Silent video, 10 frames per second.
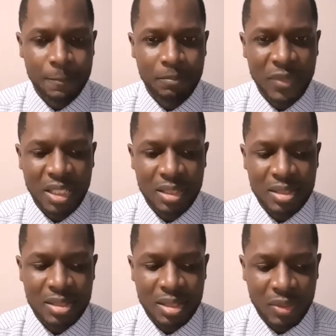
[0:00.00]

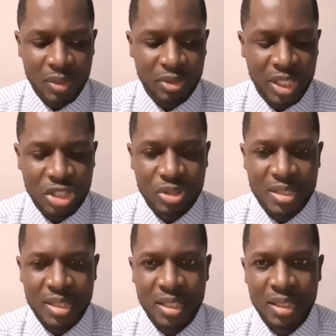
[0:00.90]
because they were really
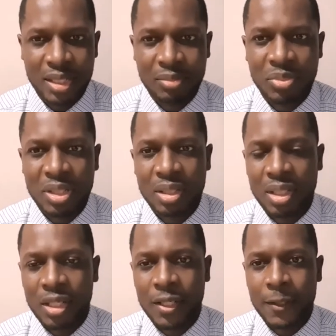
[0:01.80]
interested in me
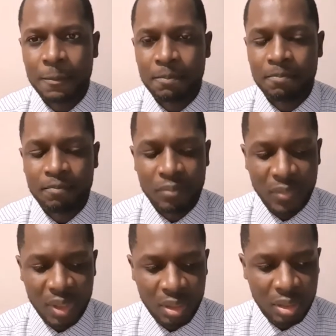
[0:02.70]

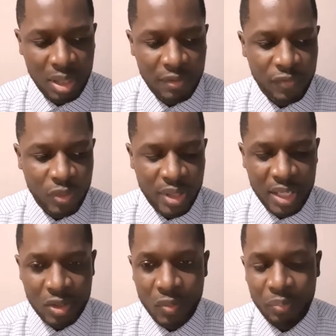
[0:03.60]
for that
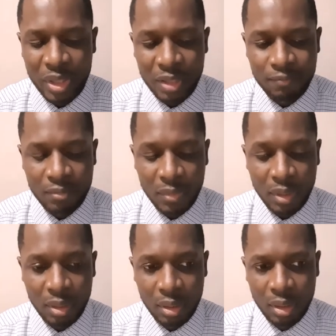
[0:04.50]
company.
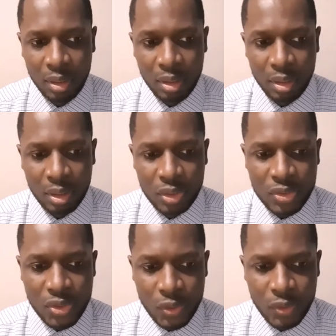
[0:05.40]

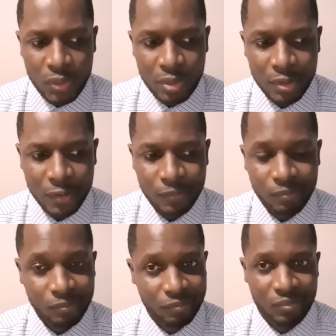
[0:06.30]
So
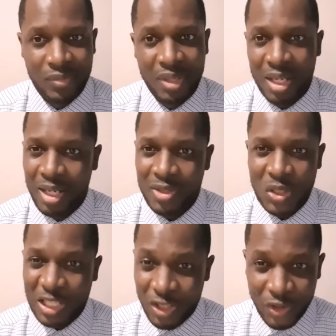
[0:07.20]
I took
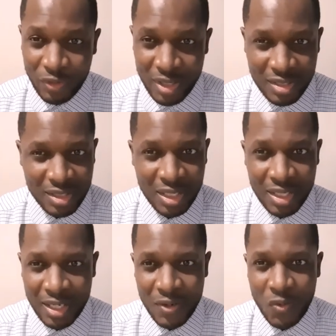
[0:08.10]
another risk and
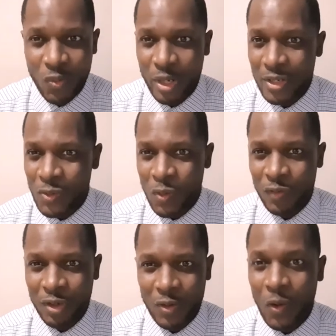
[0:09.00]
I went
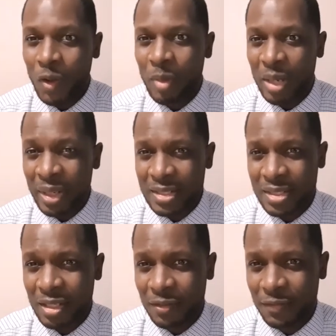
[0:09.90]
over all by
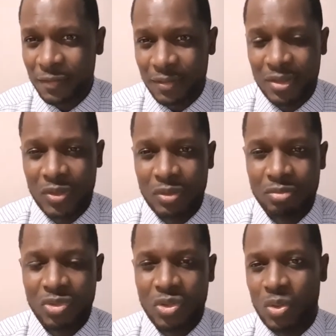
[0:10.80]
myself,
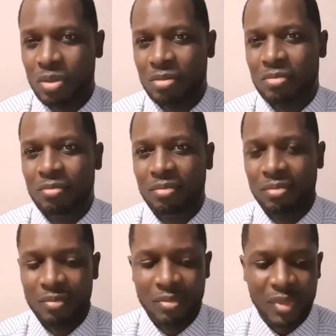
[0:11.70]
took
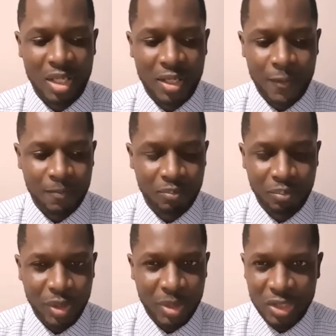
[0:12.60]

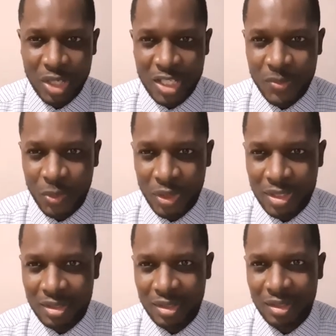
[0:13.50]
public transport